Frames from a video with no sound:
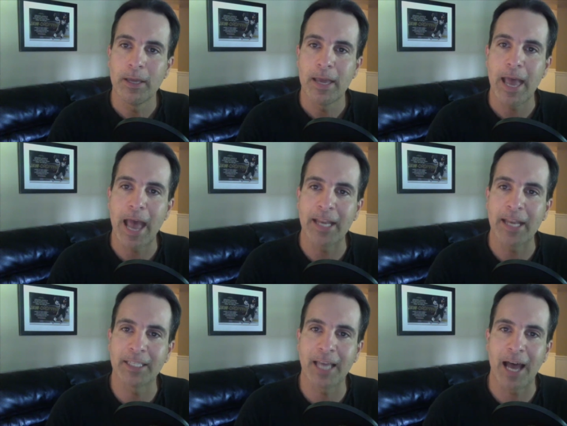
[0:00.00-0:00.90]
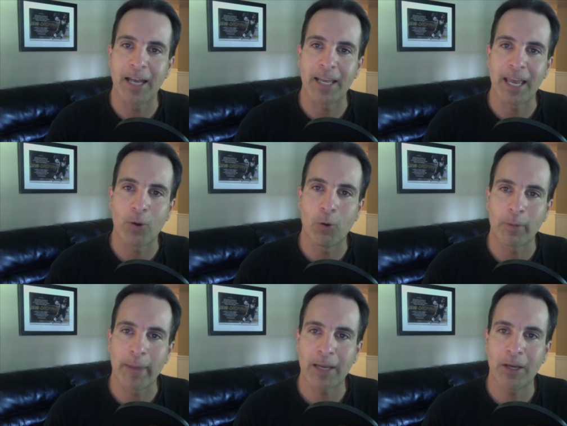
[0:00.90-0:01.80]
And he's got a
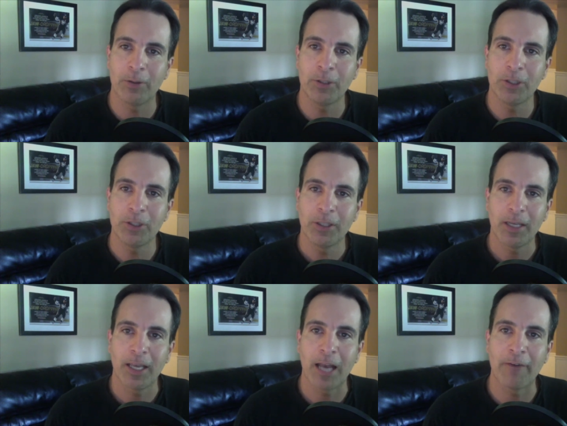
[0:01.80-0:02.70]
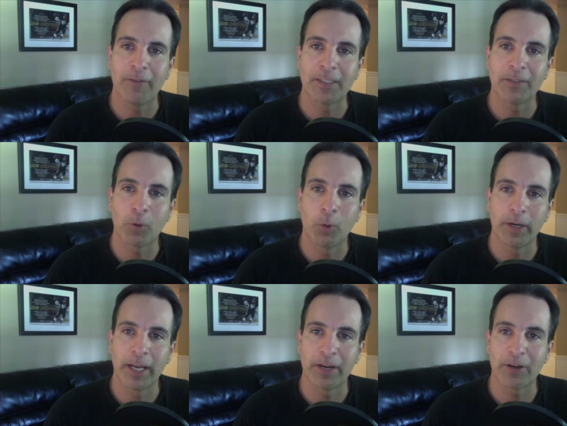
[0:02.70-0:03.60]
quarterback coach, an offensive
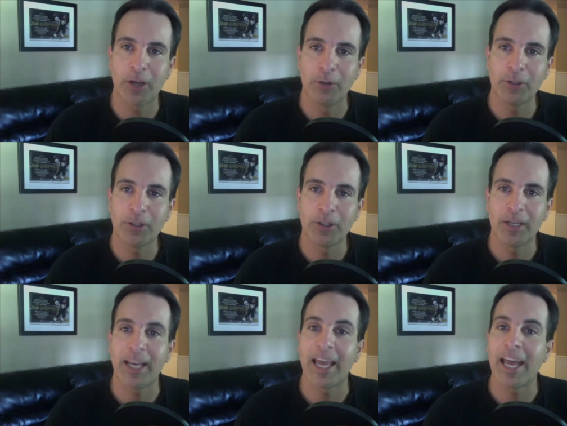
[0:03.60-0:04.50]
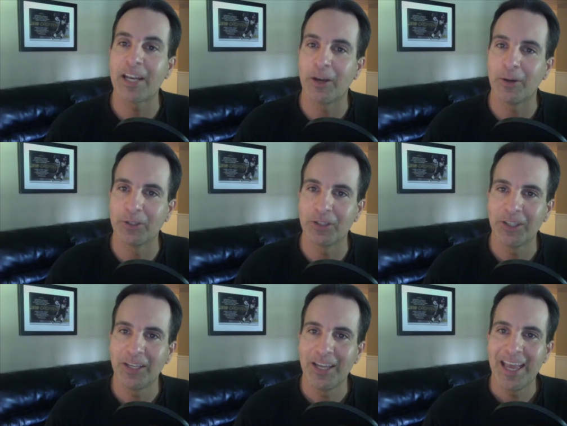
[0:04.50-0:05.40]
coordinator coach, and a head coach.
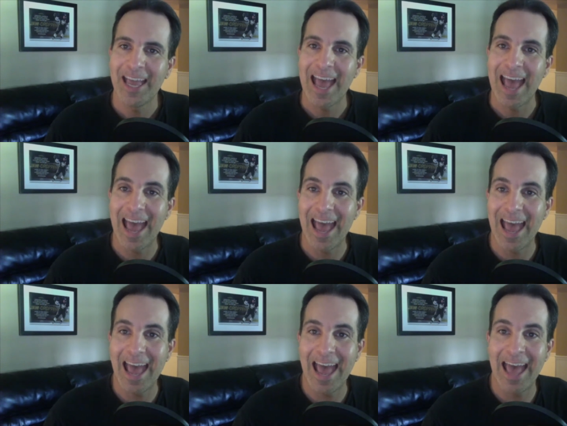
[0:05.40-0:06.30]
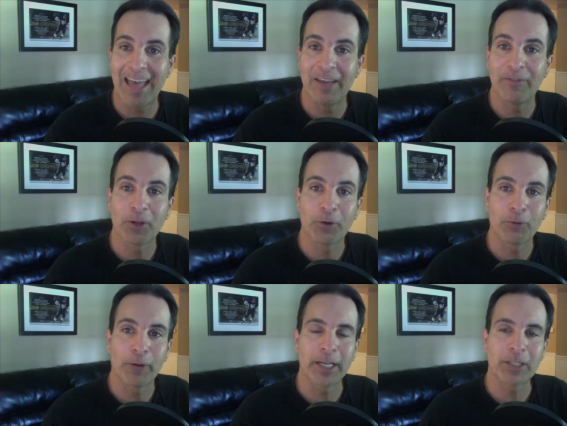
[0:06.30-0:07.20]
And if the
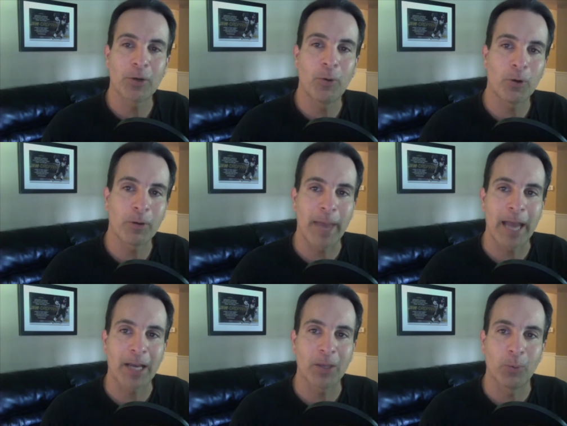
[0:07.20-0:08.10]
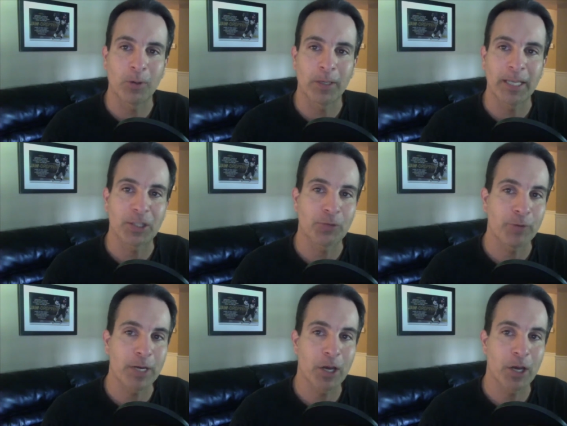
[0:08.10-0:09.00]
greatest quarterback in the world has
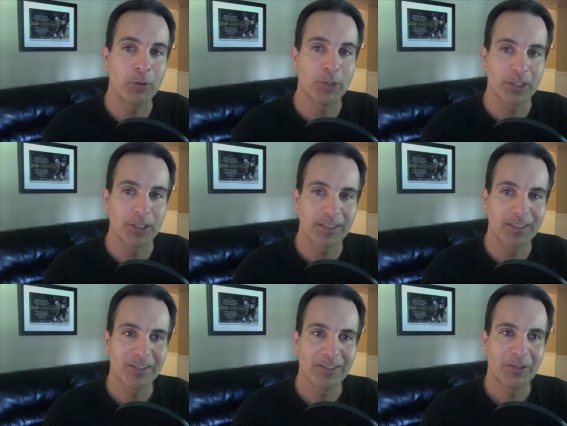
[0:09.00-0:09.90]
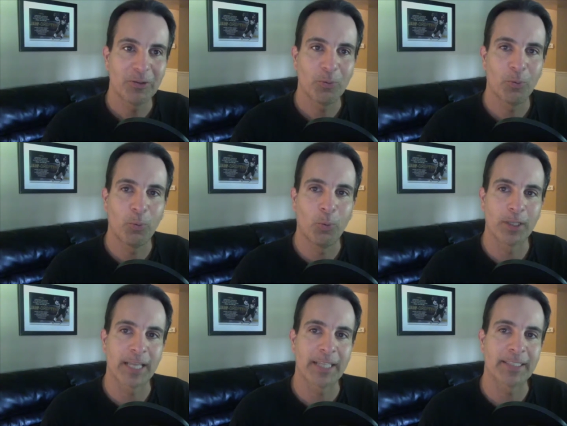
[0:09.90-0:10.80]
three coaches, what
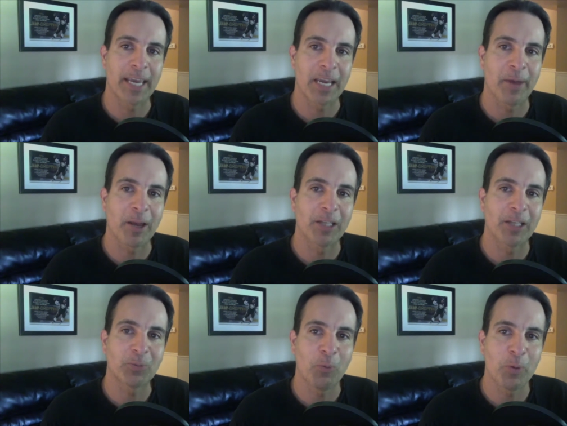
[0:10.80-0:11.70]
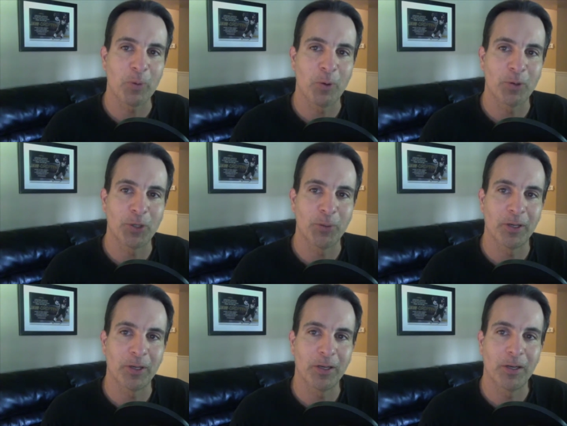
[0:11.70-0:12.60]
is that saying about us when we won't do
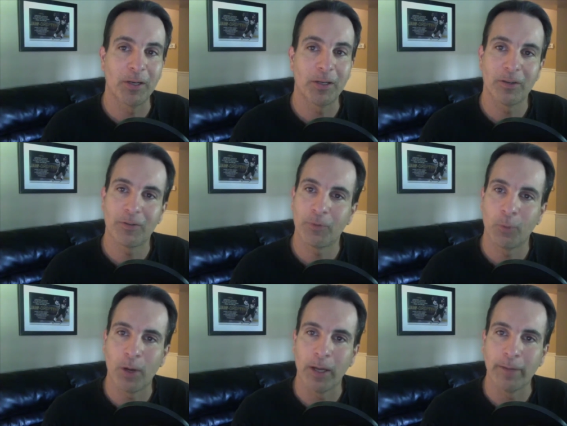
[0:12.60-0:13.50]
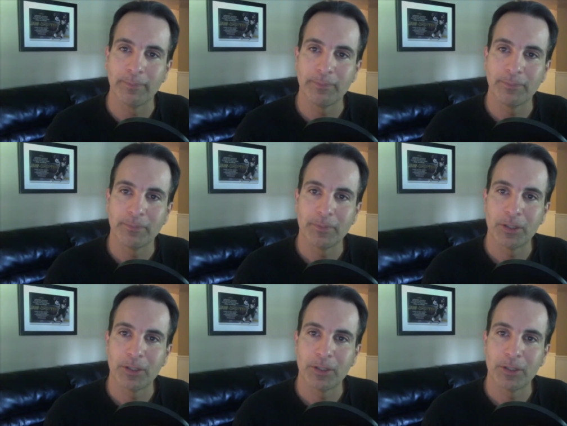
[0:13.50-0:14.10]
it for one?